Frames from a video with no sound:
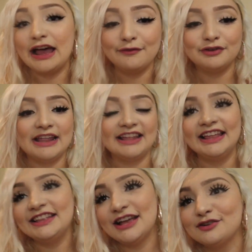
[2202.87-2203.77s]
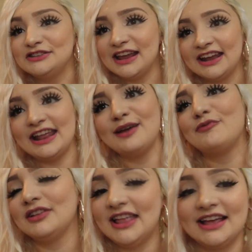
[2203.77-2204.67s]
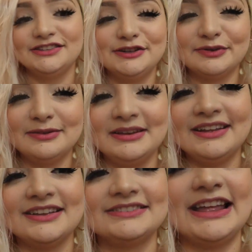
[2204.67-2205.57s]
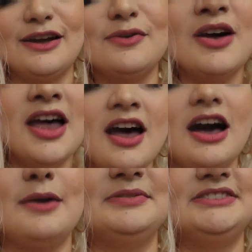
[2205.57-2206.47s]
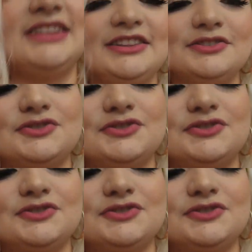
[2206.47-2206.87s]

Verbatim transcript: have her like lay down, take a nap, relax. You know what I mean? Because now, obviously, like the